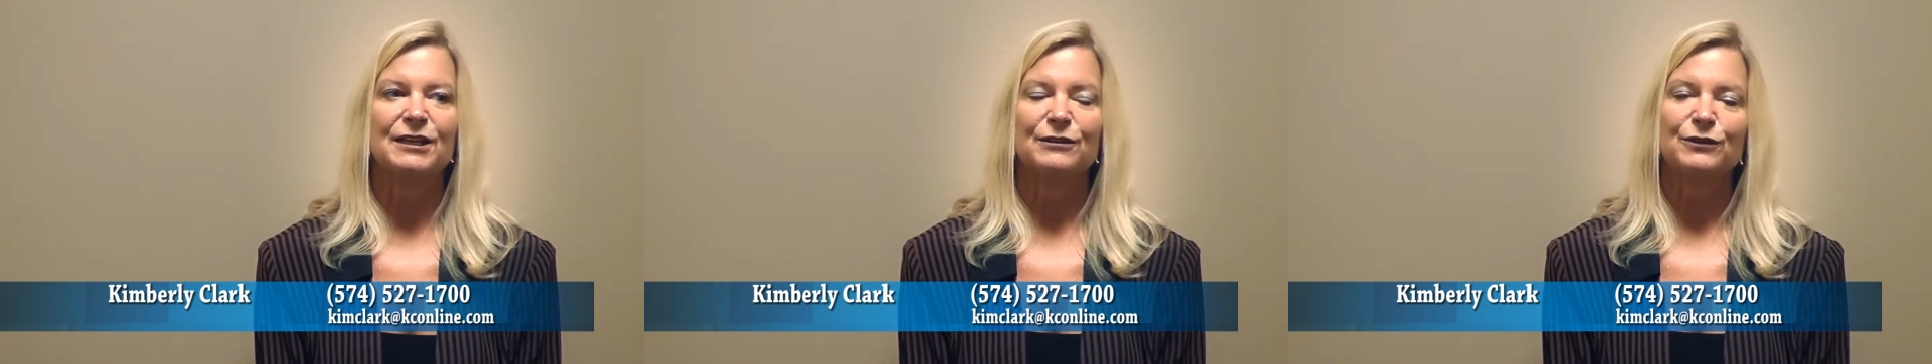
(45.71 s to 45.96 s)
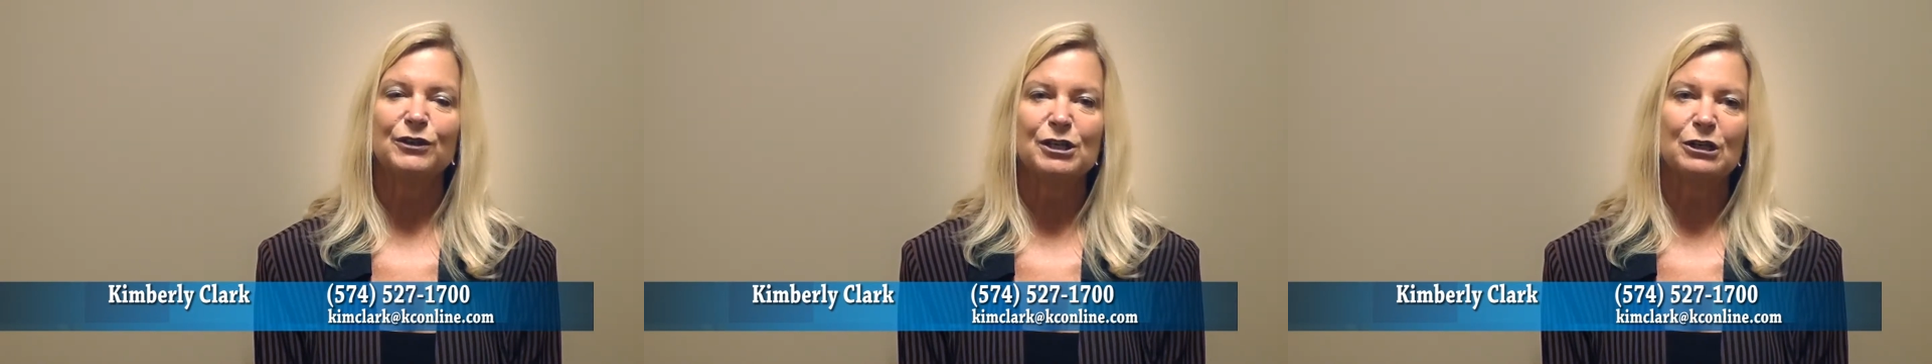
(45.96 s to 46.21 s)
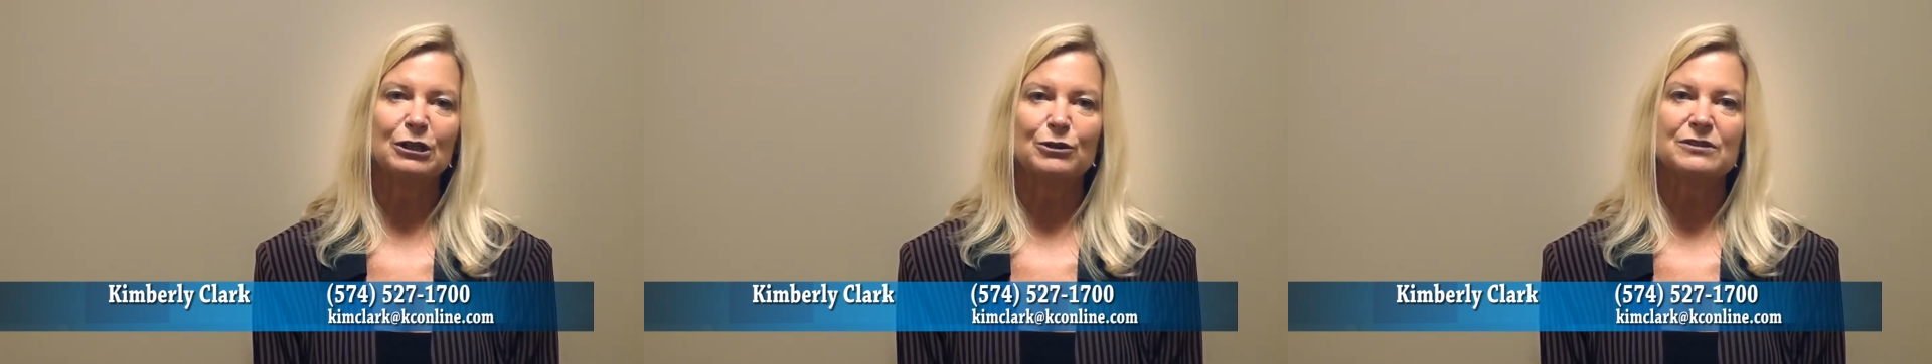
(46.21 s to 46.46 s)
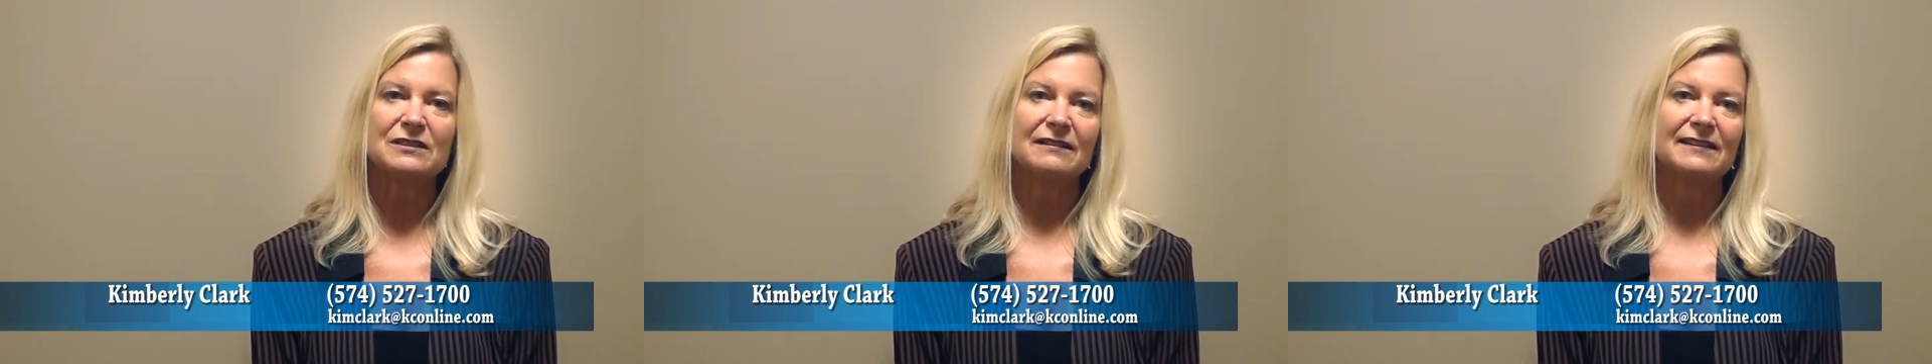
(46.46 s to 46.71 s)
very
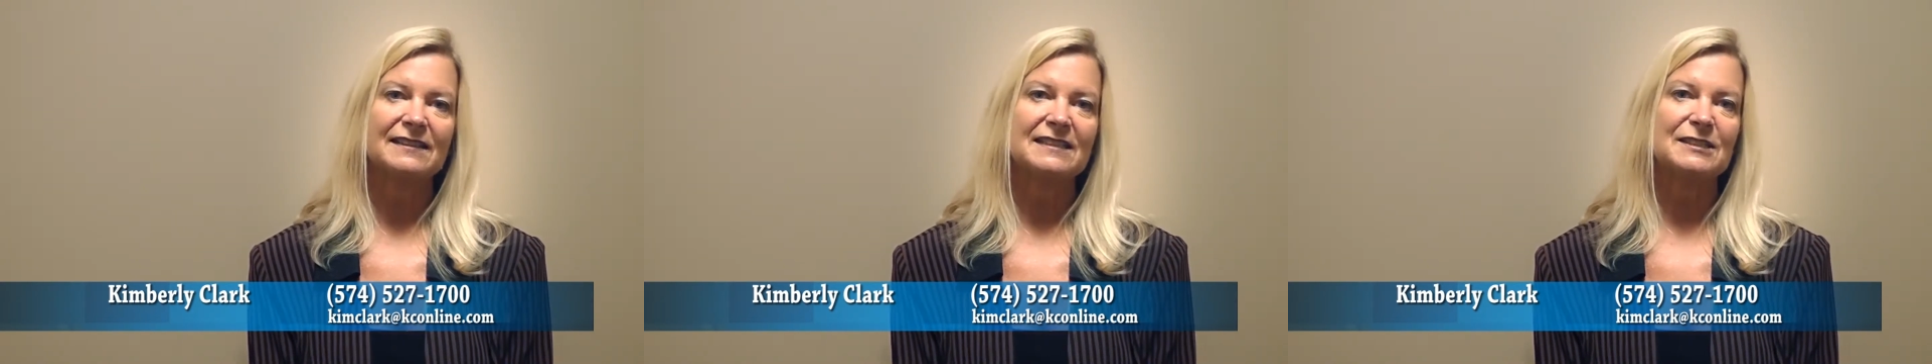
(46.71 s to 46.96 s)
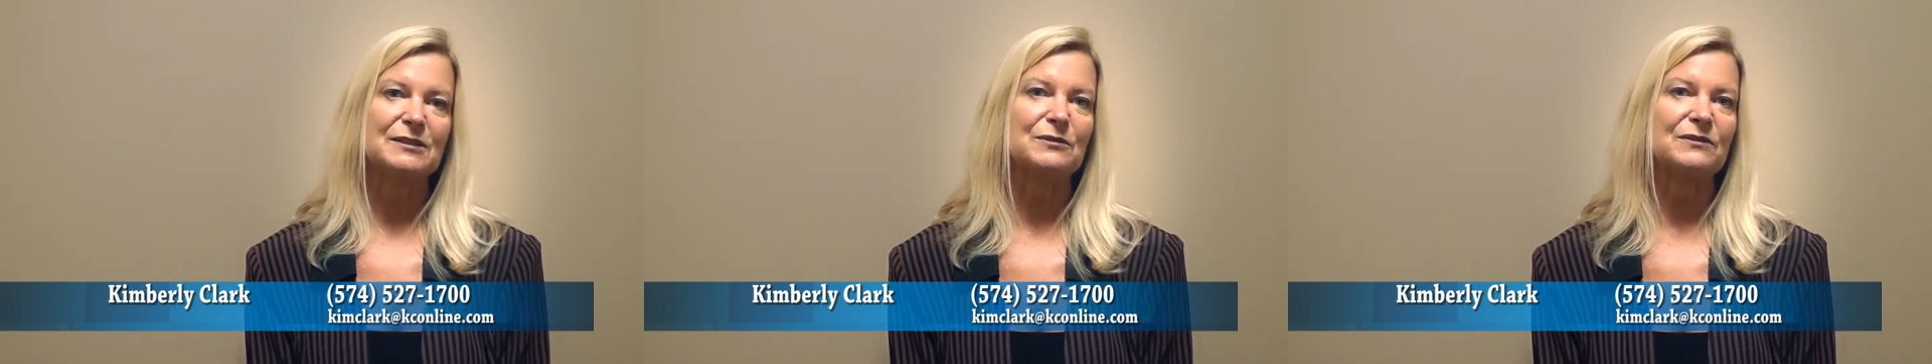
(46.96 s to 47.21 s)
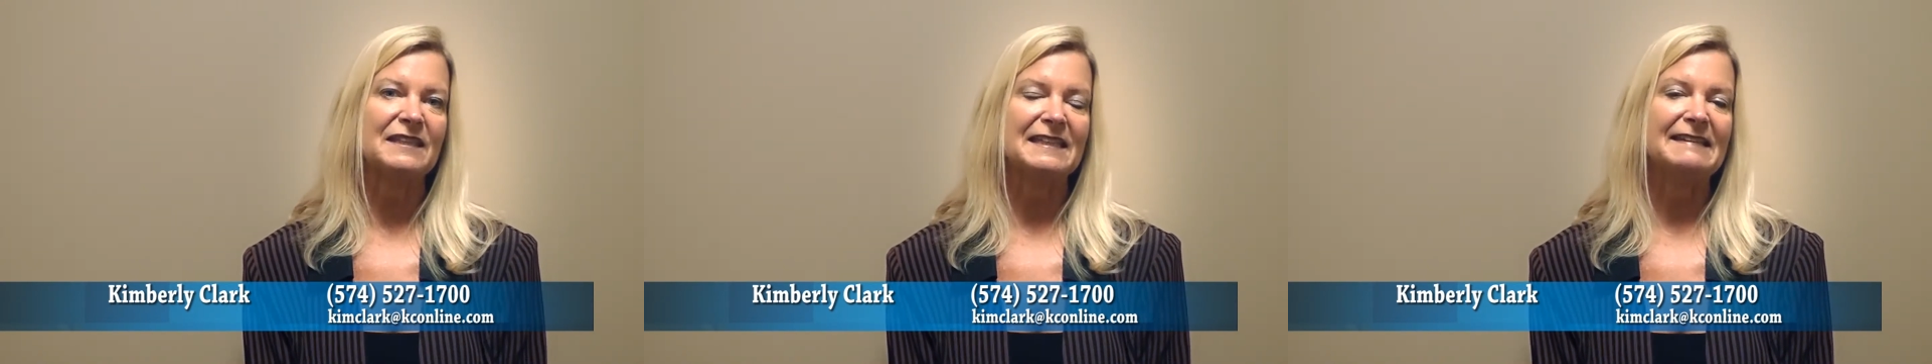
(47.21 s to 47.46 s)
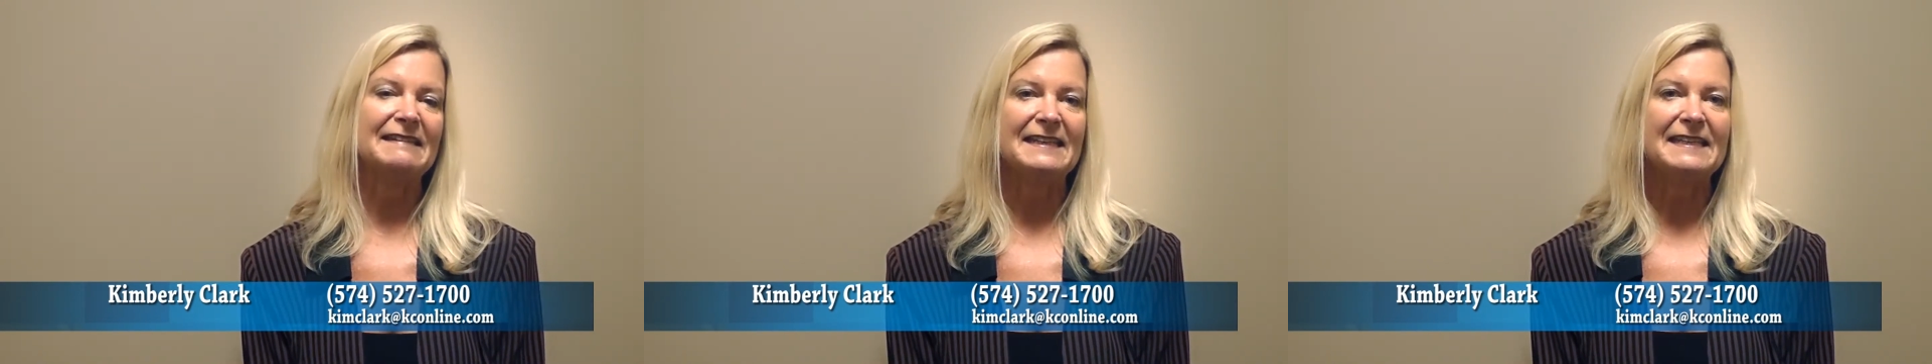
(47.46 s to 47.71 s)
closely to
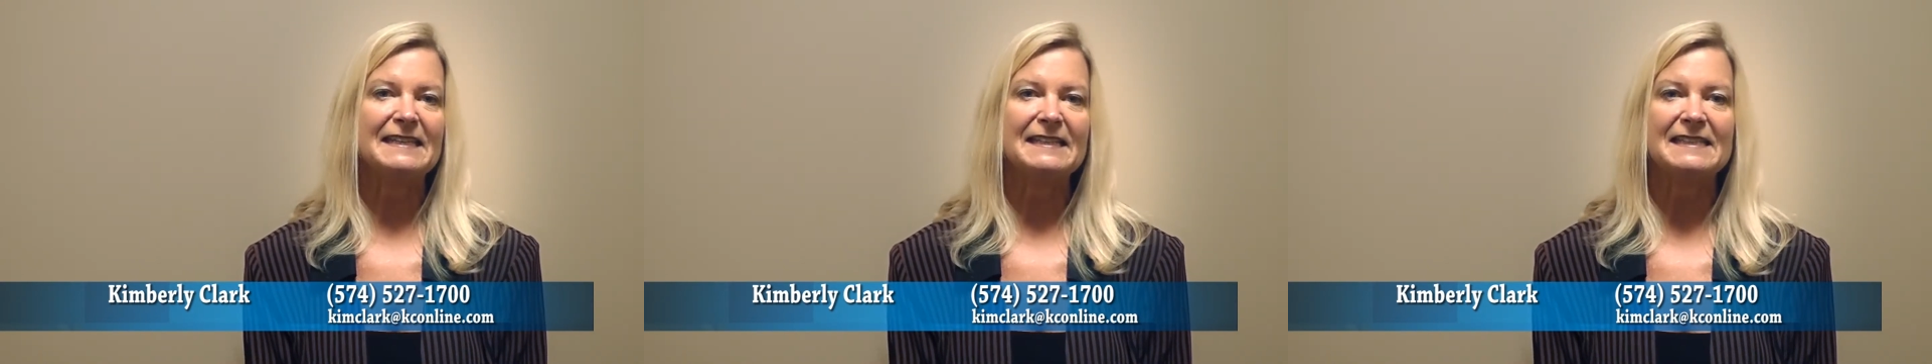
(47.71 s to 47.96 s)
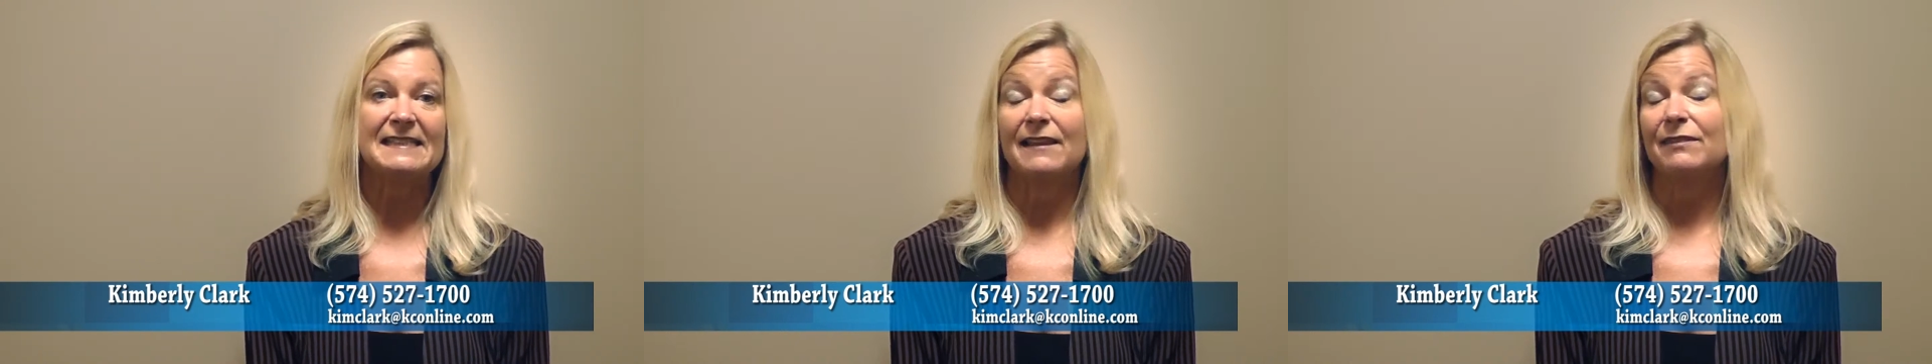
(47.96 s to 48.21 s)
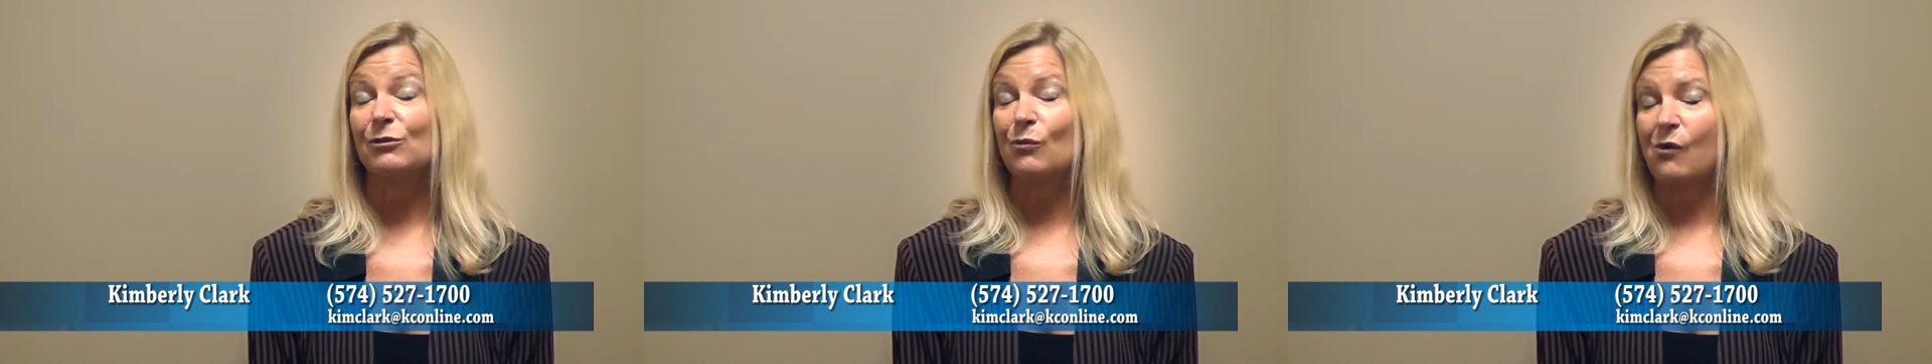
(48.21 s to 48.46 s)
the needs and the